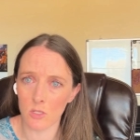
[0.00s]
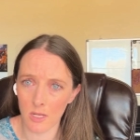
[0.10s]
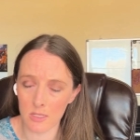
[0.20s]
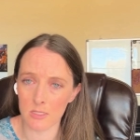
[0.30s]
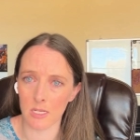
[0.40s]

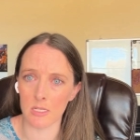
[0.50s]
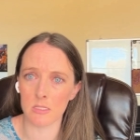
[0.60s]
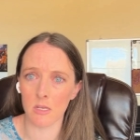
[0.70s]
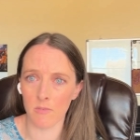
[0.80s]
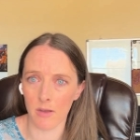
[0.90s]
incidence
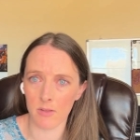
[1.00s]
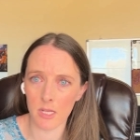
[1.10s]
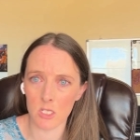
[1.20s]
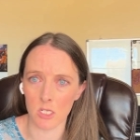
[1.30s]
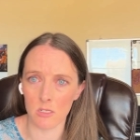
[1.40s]
of
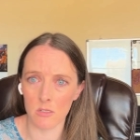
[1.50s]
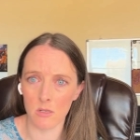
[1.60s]
ovulation,